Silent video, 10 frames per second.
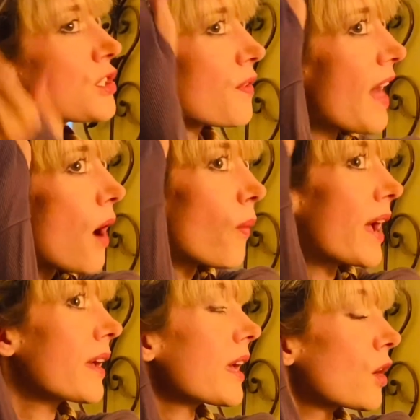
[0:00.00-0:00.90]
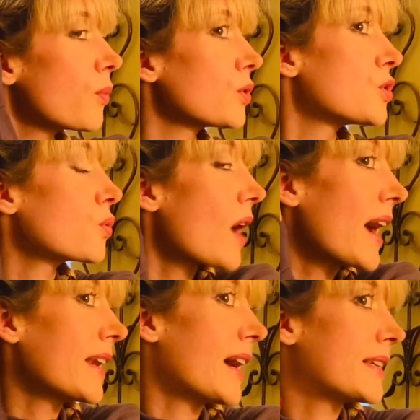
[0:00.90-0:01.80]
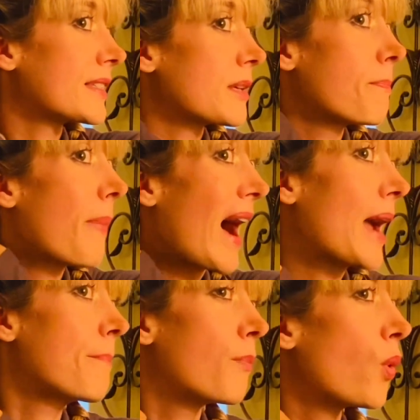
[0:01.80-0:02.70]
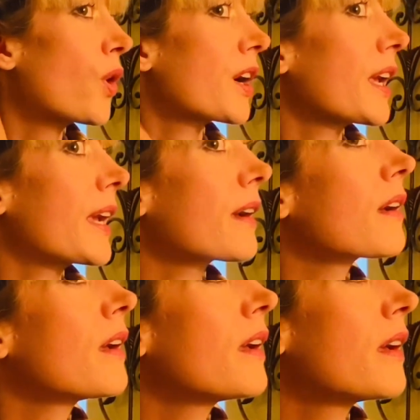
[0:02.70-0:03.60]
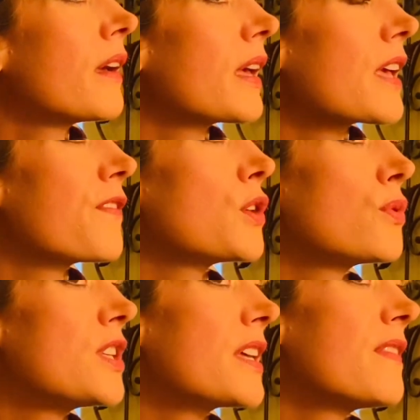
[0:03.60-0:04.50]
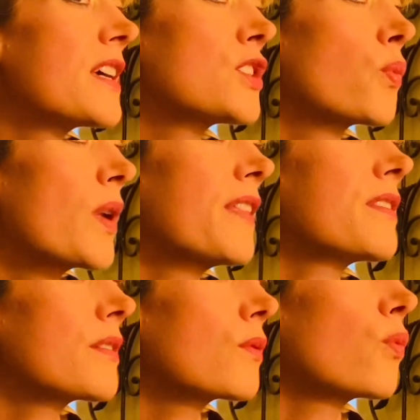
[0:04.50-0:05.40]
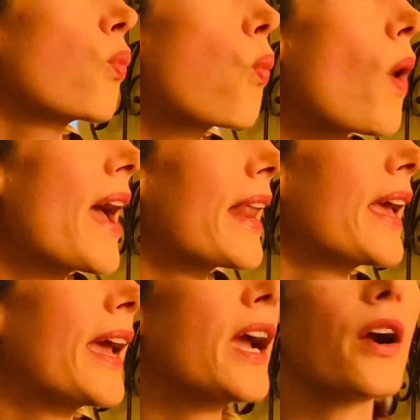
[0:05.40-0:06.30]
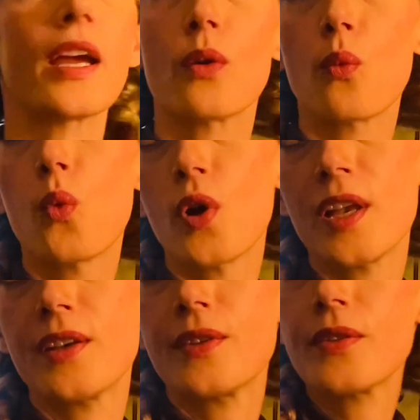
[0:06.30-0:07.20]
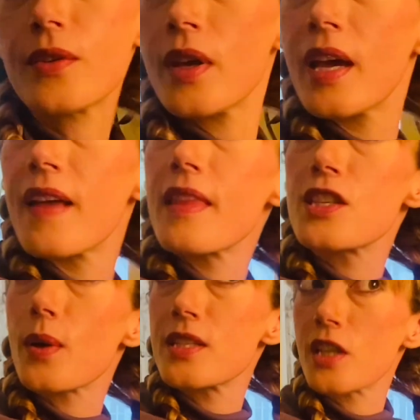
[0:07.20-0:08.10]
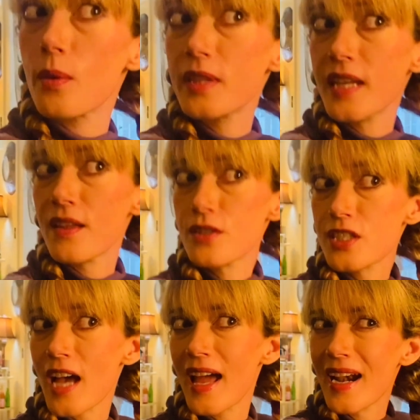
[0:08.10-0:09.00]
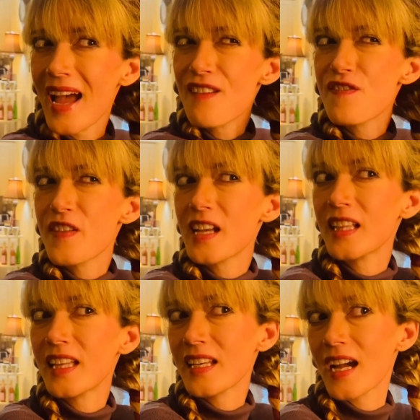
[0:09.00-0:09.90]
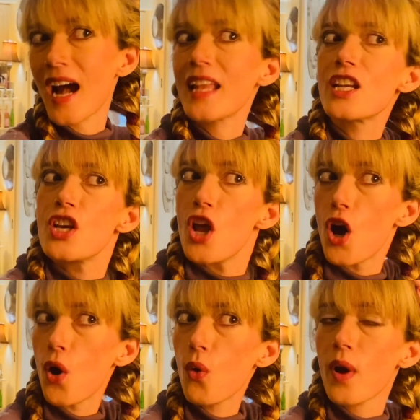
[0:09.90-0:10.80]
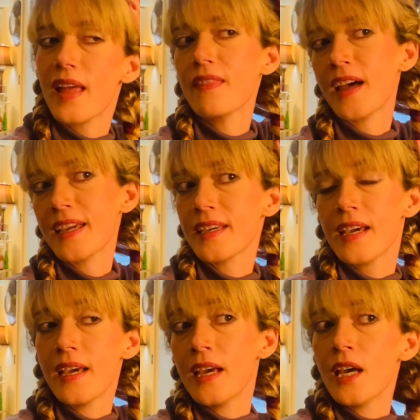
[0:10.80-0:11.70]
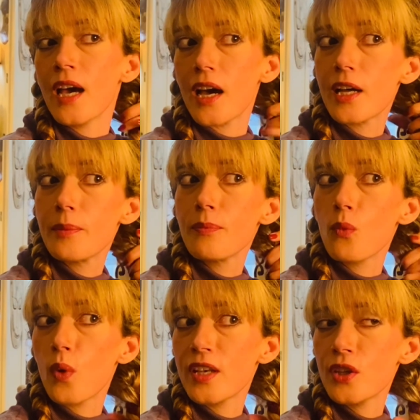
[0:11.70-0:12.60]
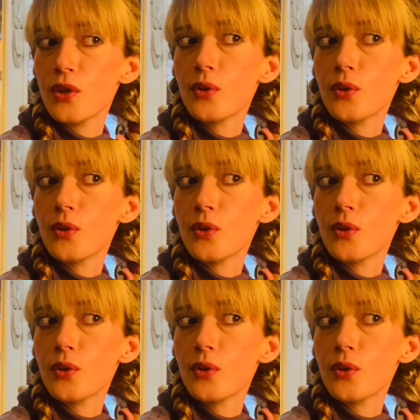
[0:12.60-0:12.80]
So that way it will dry nicely by morning. If you did this with wet hair, it wouldn't. And then so I start with the other side, and I feel it and kind of know. And like if